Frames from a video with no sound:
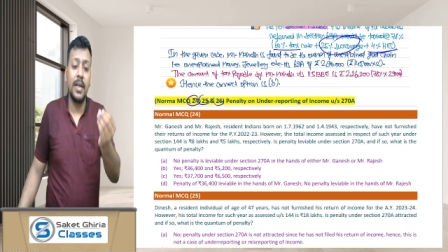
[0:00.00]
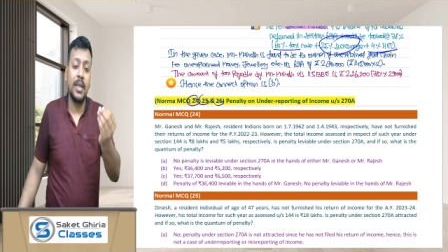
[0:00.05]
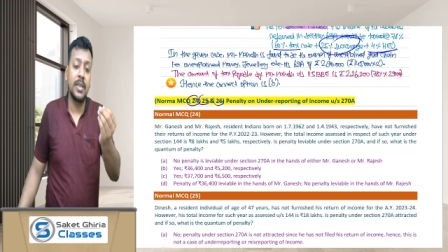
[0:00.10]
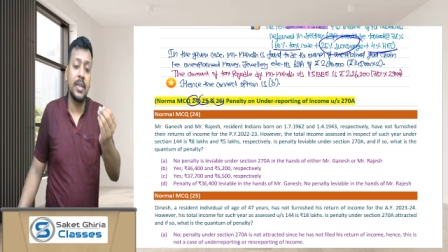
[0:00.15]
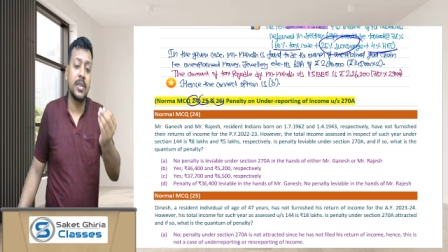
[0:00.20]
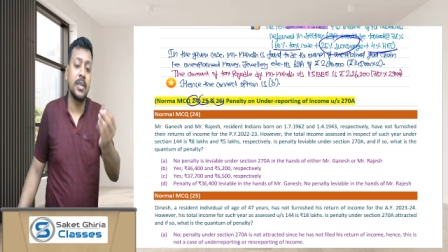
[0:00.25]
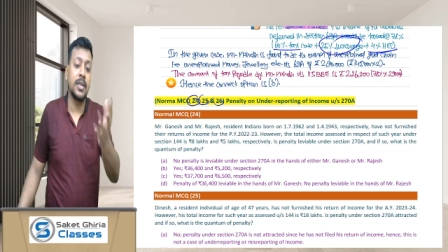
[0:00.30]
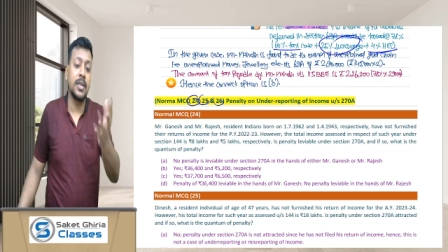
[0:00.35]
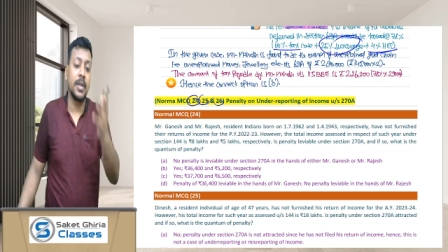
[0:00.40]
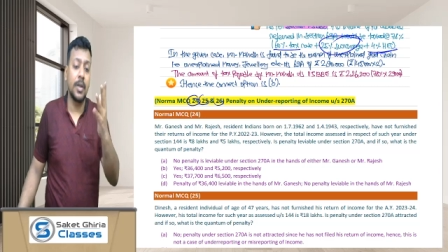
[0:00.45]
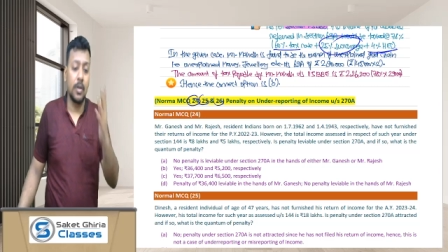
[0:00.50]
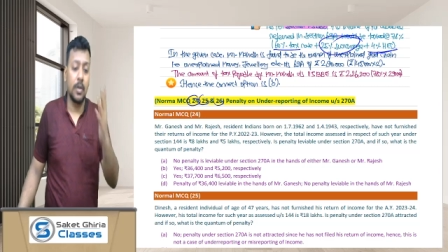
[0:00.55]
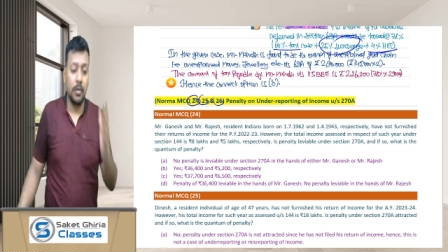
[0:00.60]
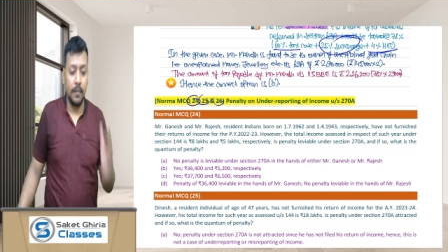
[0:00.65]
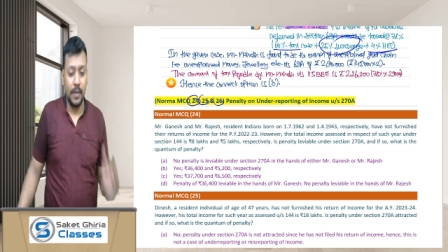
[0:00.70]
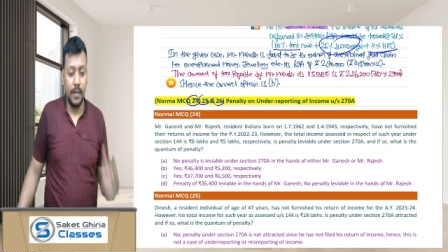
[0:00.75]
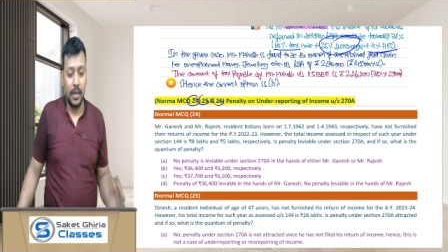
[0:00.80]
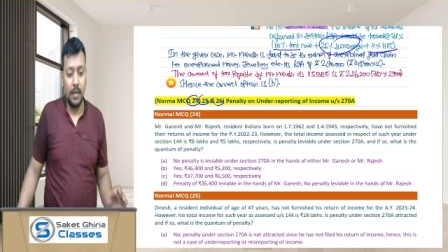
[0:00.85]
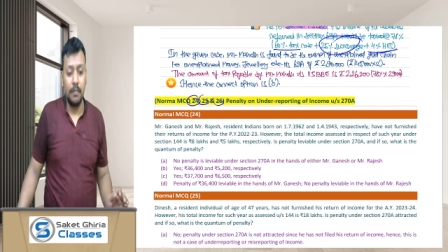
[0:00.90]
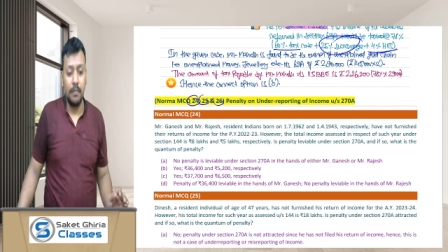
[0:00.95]
its return of
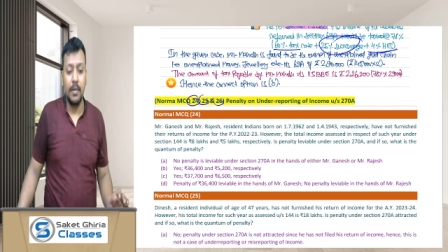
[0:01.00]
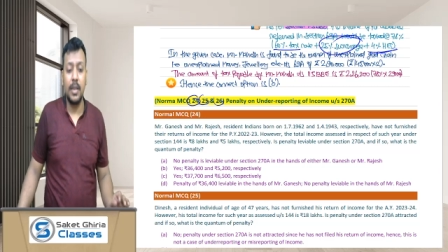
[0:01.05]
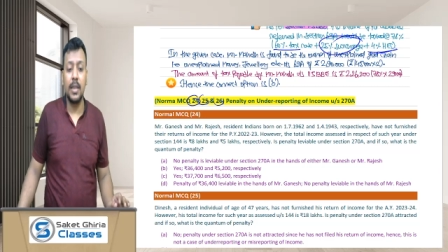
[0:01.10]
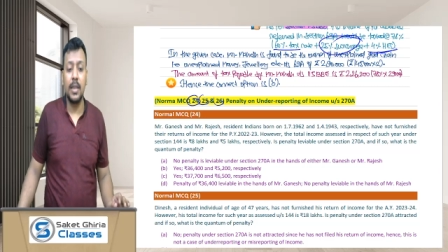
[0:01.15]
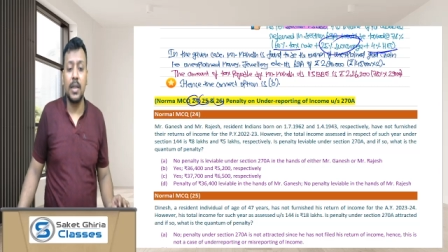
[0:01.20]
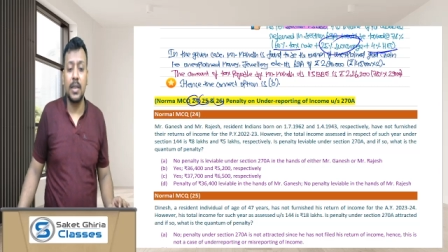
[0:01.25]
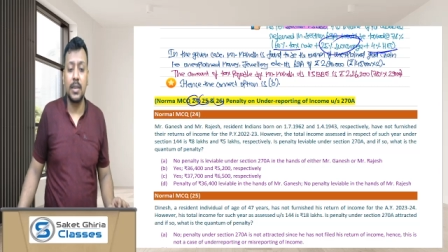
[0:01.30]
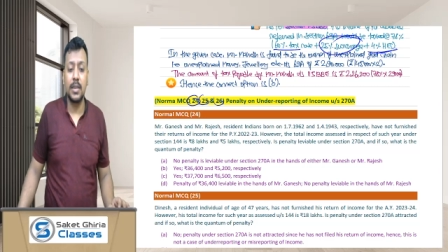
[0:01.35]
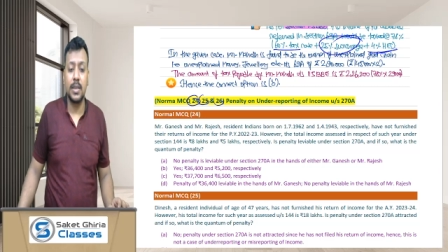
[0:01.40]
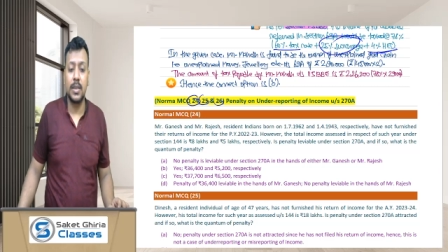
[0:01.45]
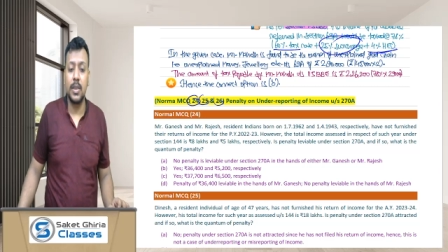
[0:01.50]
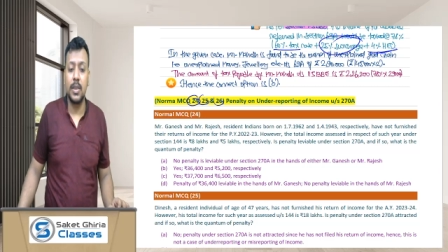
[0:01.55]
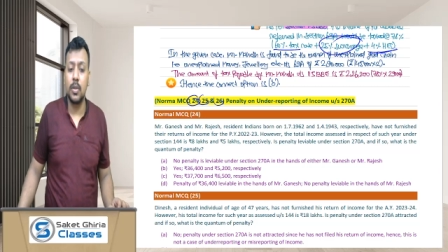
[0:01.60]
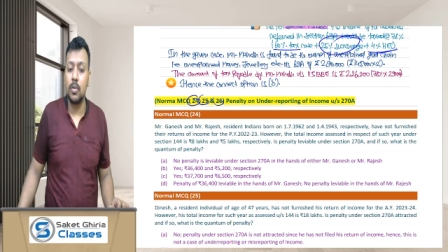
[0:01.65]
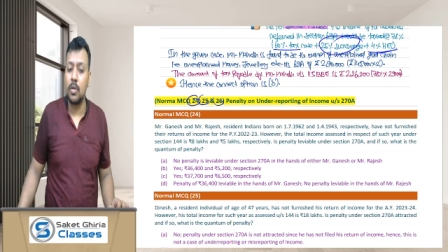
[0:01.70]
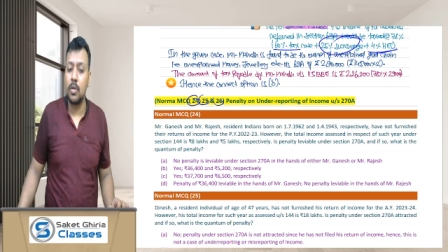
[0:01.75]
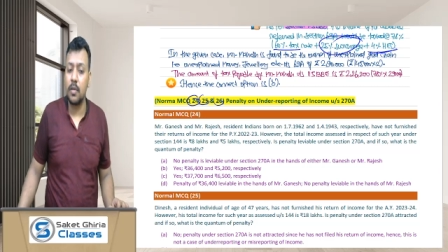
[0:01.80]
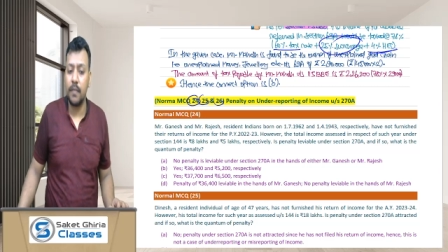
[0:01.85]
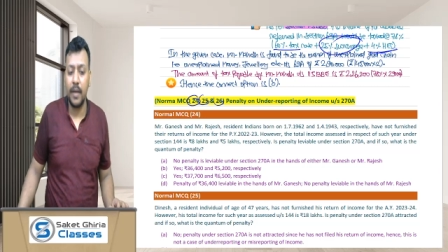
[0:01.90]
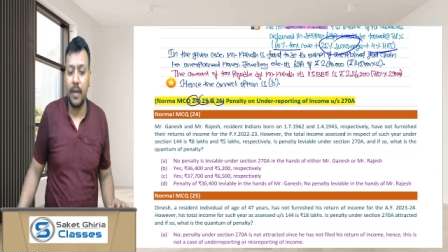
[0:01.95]
income, when the assessee do
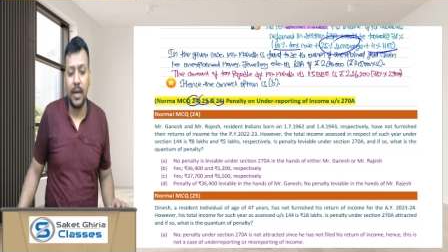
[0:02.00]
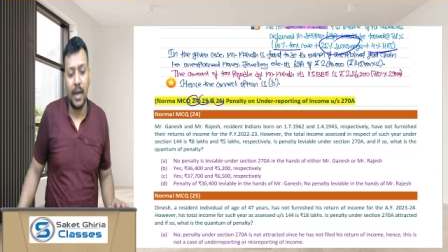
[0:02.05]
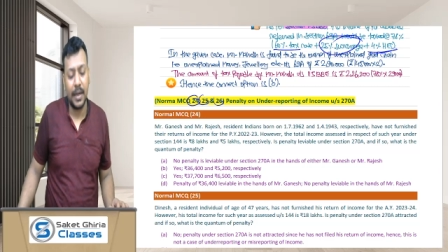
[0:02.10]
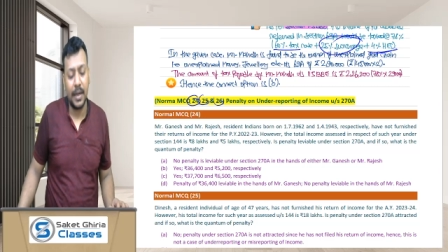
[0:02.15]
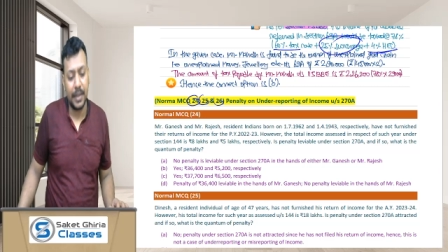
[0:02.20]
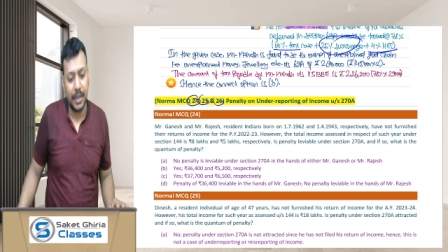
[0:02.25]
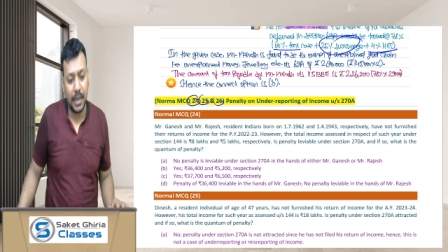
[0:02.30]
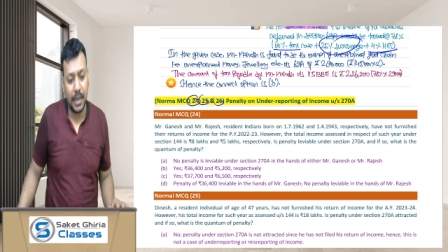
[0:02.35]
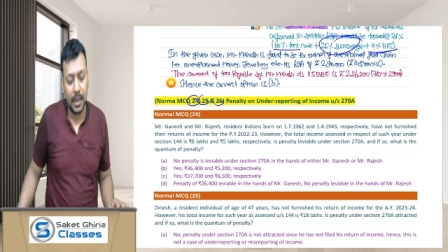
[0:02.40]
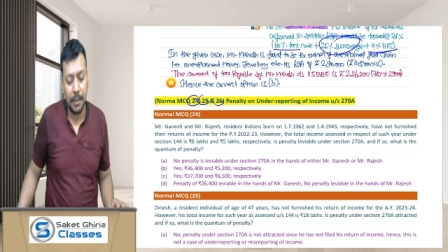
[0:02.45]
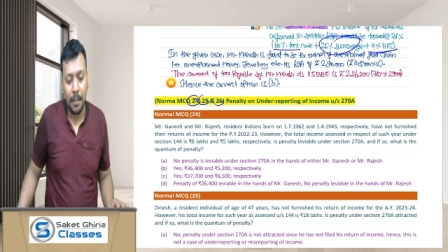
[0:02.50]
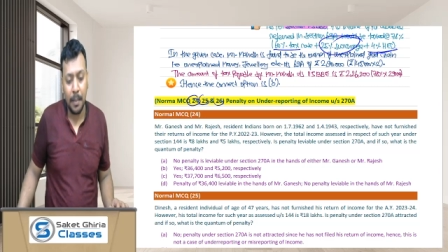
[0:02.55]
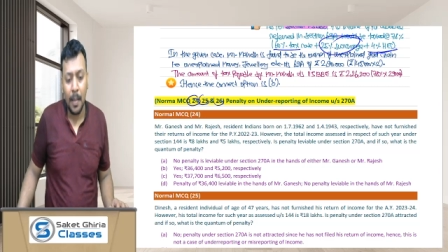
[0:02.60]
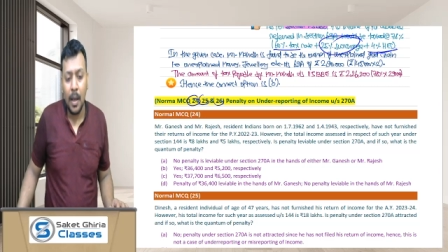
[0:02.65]
not file ITR.